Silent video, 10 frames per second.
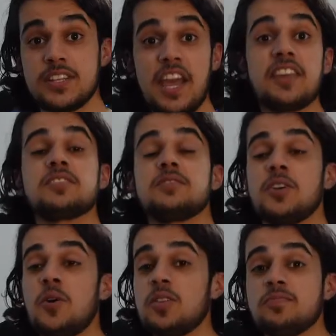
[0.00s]
yes, you
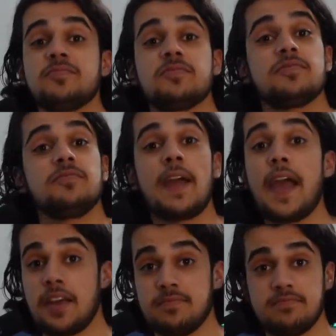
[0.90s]
know what?
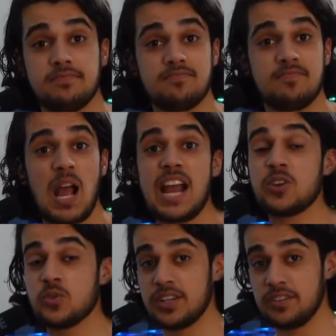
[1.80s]
Fair. I
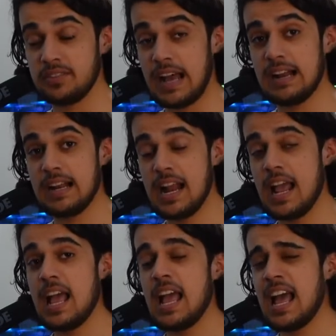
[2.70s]
agree with that.
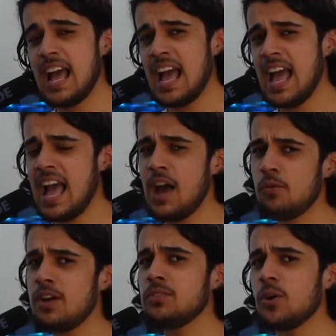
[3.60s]

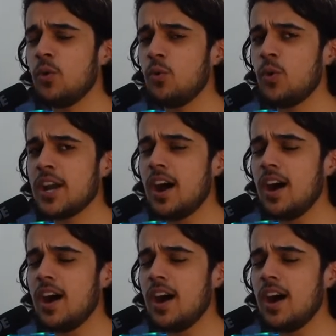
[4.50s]
However, when